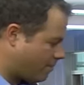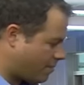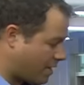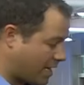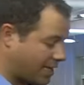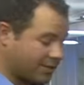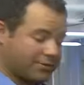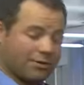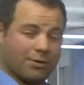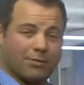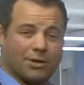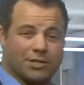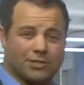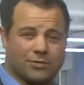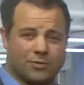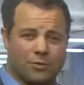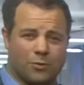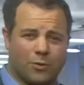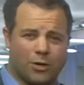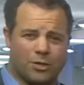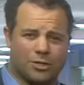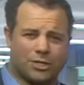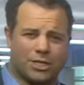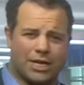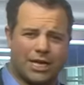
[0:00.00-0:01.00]
thanks very much for
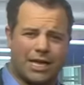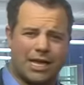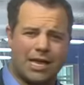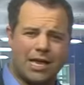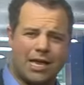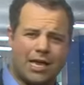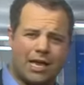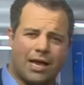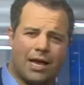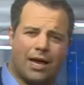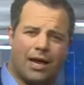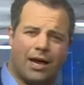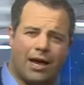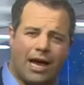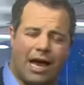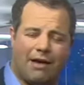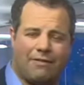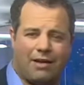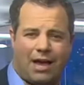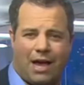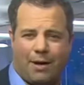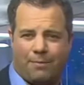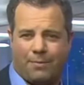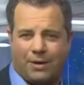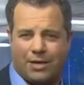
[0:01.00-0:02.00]
watching. Uh, have
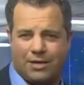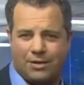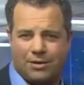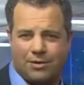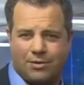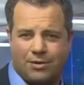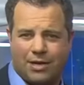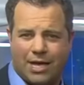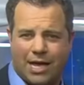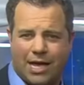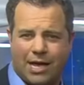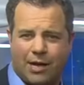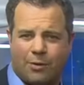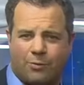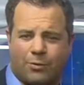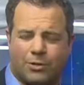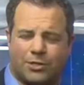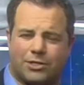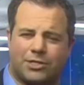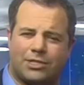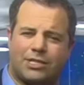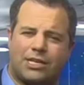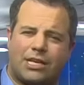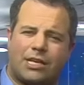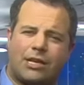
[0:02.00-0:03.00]
a happy new year. We'll
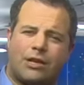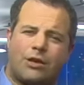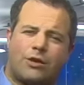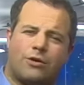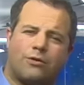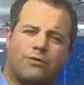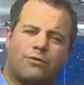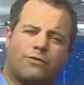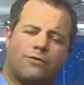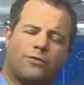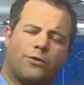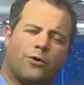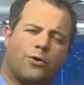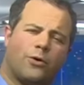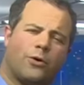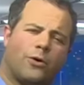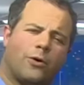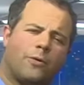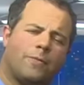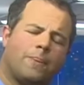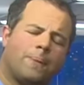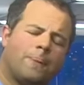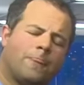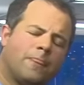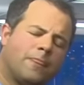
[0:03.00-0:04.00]
see you for
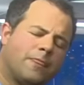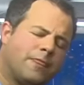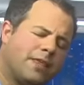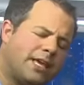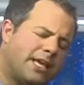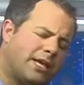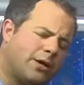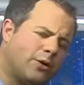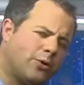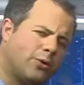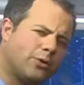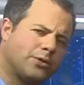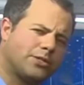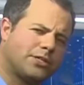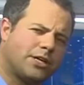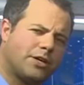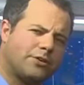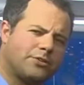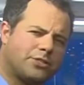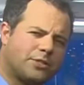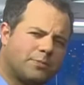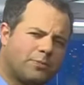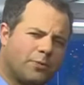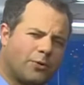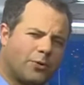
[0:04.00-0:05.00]
for the
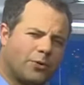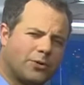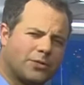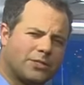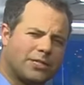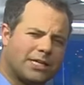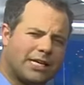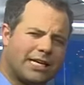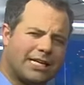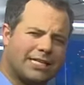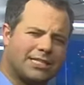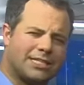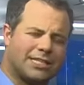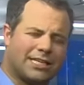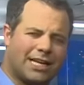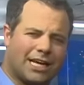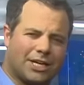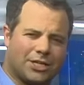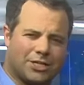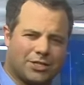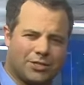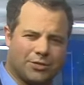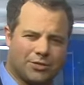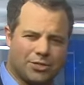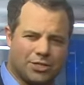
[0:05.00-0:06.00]
Autosport
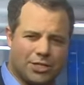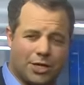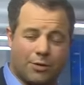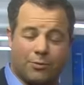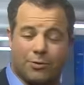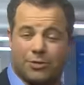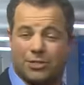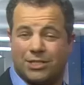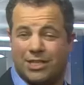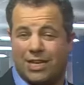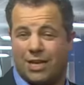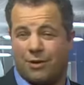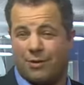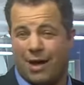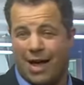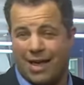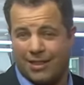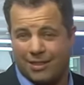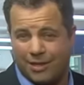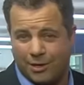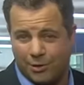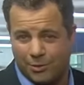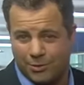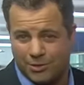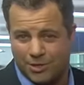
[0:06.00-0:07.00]
International Show. We'll see you at
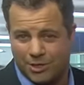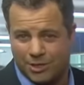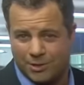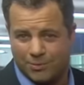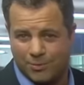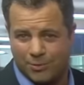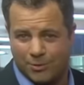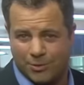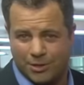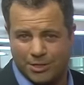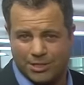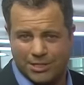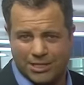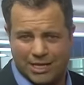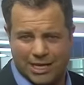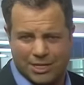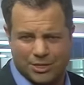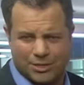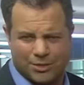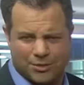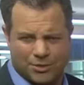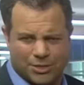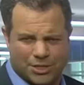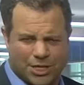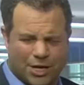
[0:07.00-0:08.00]
the Autosport
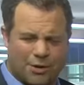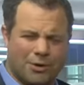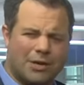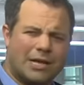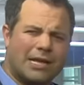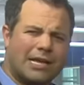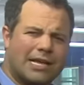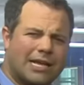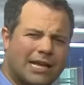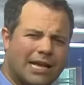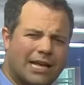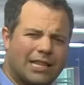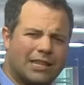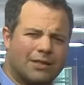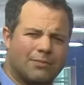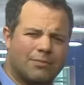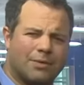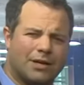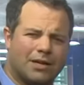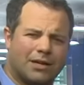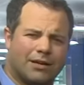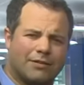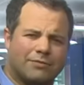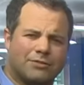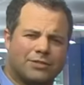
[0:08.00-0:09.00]
International Show in the
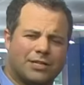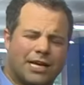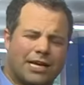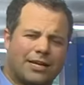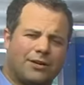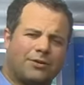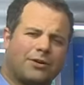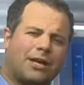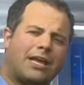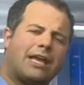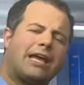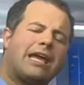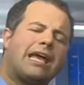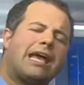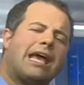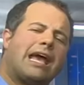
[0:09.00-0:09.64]
middle of January.